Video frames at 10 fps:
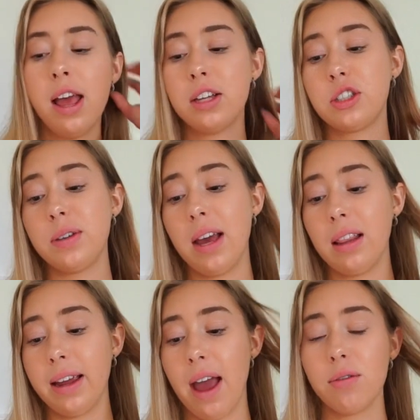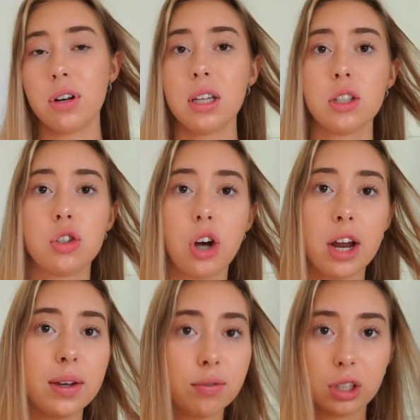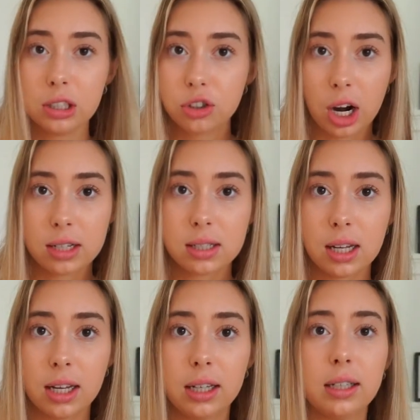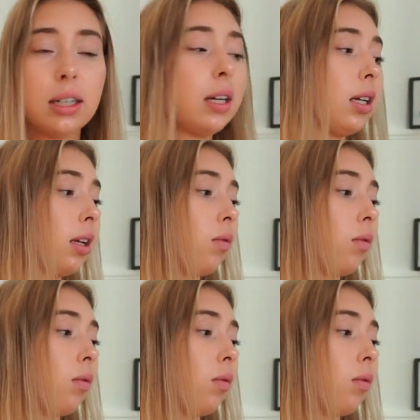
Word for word: So yeah, like everything is dry. You have really dry skin.